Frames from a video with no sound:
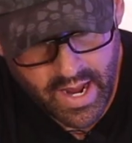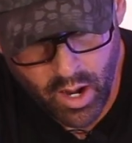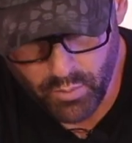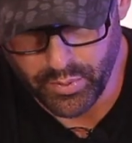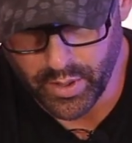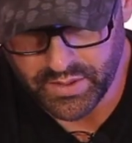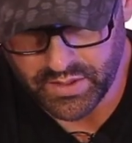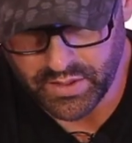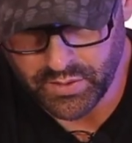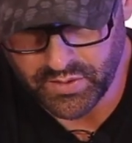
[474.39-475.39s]

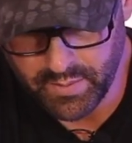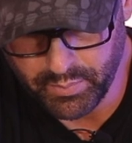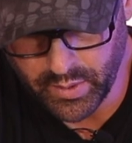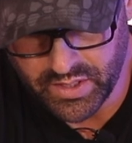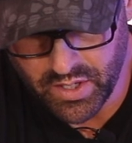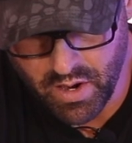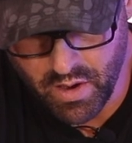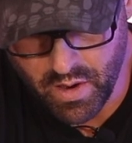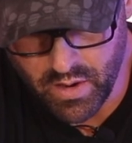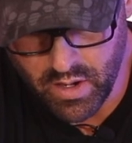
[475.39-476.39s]
outputs, you simply
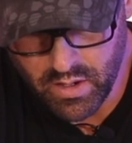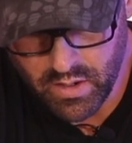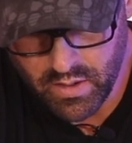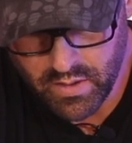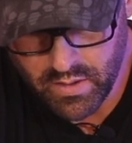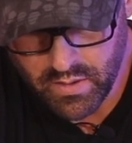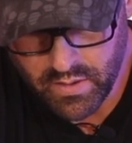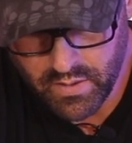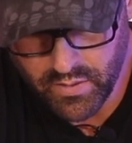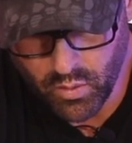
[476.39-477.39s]
turn
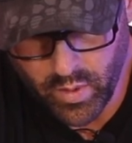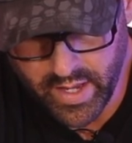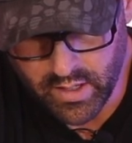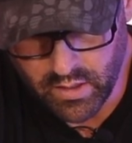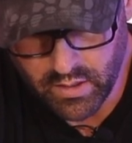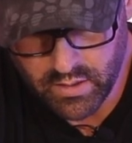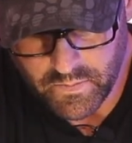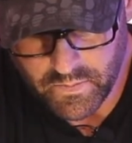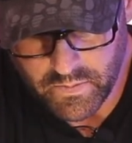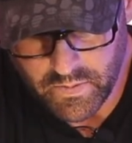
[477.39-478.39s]
the wheel
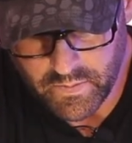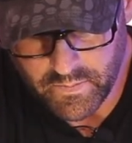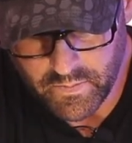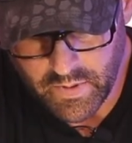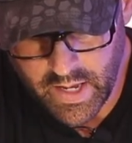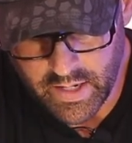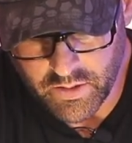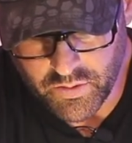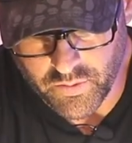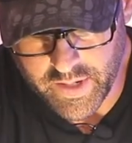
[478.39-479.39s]
and
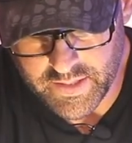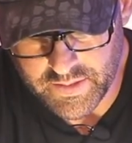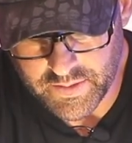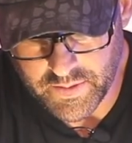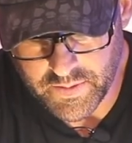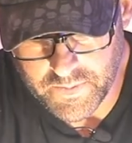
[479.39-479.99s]
increase